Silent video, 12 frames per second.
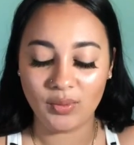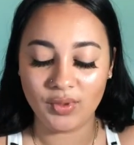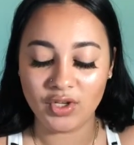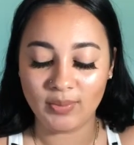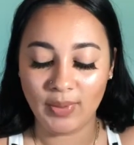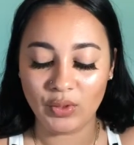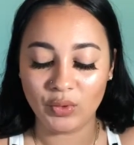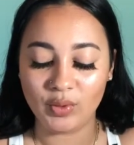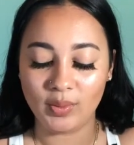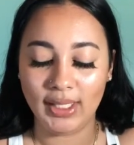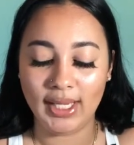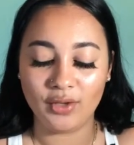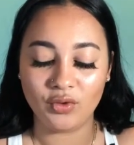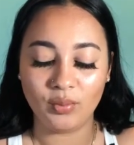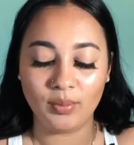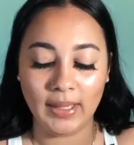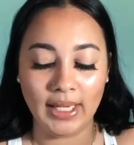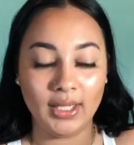which is my 220 Natural
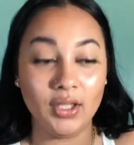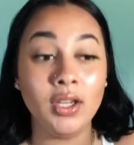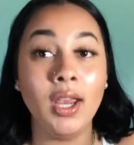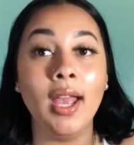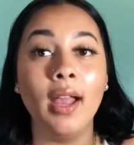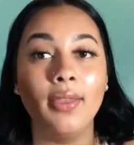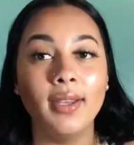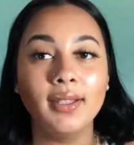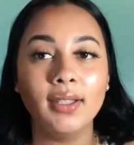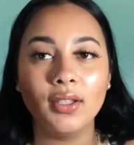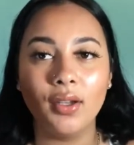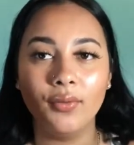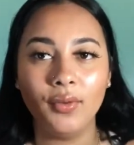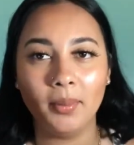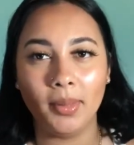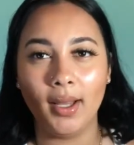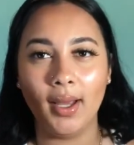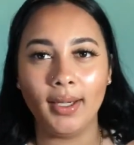Beige. This is good for
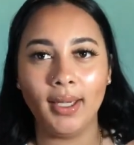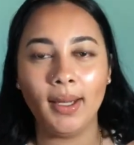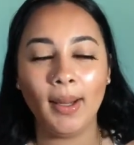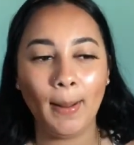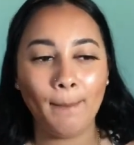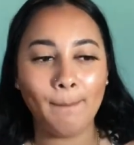blotting,